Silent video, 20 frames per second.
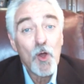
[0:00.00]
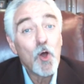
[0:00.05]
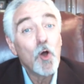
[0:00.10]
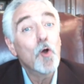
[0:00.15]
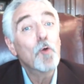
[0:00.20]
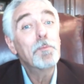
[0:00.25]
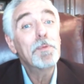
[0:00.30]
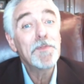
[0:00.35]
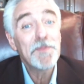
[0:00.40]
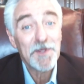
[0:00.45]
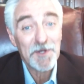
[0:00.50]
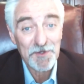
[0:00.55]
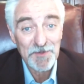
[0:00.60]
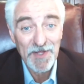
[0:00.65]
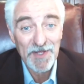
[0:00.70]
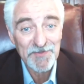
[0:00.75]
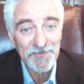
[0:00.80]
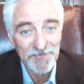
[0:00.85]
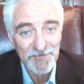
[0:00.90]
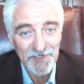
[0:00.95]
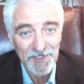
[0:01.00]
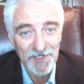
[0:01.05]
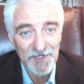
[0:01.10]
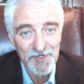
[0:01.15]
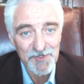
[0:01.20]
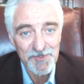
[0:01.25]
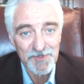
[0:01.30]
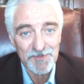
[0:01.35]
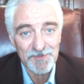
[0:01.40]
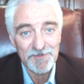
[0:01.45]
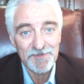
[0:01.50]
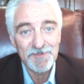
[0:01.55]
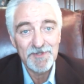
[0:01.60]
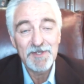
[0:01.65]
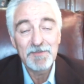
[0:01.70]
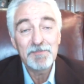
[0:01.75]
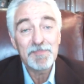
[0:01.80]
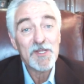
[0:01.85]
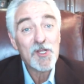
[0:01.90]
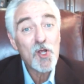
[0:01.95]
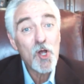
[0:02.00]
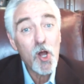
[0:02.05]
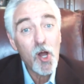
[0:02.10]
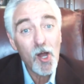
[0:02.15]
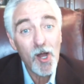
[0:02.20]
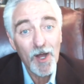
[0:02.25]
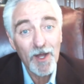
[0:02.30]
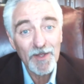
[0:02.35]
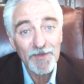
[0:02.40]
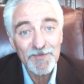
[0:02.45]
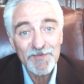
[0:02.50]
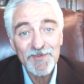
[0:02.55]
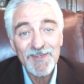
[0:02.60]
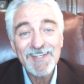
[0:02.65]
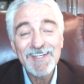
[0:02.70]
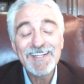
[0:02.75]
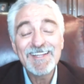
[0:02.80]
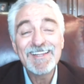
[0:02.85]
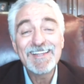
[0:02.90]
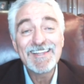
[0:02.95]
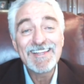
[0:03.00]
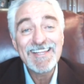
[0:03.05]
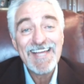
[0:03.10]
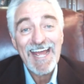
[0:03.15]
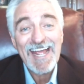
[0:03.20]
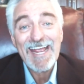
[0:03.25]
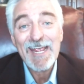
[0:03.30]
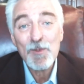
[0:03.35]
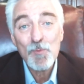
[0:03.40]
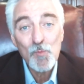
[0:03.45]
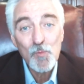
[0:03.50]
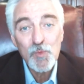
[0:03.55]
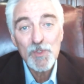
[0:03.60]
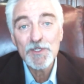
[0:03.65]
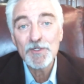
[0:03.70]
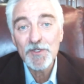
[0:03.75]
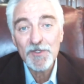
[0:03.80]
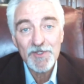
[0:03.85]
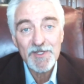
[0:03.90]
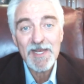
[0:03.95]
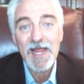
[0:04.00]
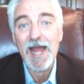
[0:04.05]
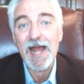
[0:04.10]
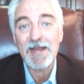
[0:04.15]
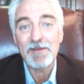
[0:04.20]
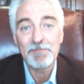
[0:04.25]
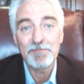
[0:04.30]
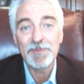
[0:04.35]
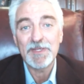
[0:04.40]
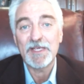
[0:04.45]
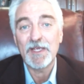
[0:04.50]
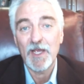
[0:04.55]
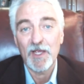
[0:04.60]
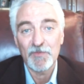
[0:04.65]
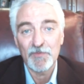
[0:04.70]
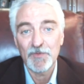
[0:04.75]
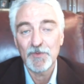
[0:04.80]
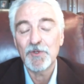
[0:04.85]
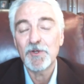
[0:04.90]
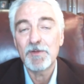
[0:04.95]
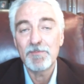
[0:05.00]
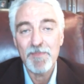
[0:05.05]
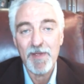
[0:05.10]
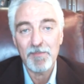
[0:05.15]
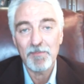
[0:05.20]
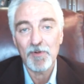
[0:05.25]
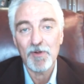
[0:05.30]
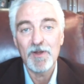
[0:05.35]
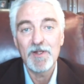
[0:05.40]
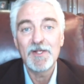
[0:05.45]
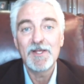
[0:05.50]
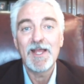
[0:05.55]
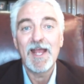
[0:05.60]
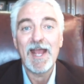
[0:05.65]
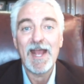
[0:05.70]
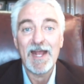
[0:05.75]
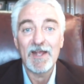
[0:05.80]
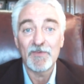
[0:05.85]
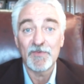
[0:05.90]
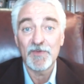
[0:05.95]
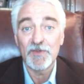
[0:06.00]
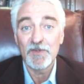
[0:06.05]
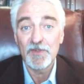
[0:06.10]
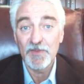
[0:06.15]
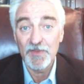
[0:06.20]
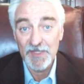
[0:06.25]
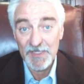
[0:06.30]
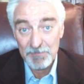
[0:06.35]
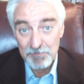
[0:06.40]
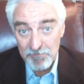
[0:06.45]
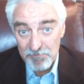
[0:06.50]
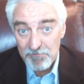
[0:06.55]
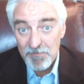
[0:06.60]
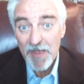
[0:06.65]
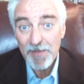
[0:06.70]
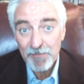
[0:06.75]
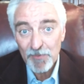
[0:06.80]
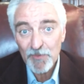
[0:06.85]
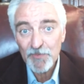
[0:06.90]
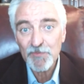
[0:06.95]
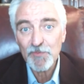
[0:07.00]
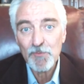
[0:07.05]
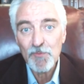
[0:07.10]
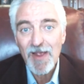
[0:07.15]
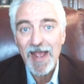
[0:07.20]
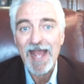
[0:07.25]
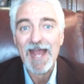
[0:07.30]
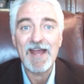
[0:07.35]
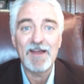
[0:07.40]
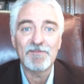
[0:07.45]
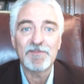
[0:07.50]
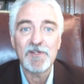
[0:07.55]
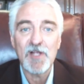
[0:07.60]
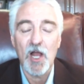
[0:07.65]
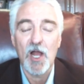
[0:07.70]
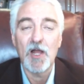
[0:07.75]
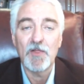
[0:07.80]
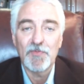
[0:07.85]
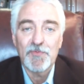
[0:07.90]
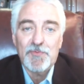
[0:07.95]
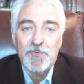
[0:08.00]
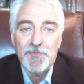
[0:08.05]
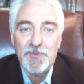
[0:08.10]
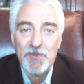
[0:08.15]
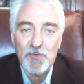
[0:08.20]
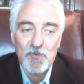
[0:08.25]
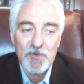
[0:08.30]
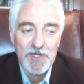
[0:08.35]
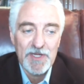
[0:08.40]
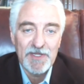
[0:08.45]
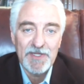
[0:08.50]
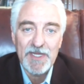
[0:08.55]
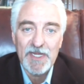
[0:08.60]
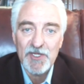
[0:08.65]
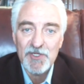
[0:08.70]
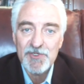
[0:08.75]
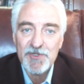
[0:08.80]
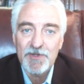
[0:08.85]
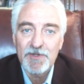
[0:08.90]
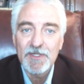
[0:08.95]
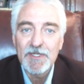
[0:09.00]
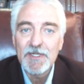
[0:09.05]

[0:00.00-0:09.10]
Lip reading: open their classification because they will not be as good a member as the members who have gone through the orientation.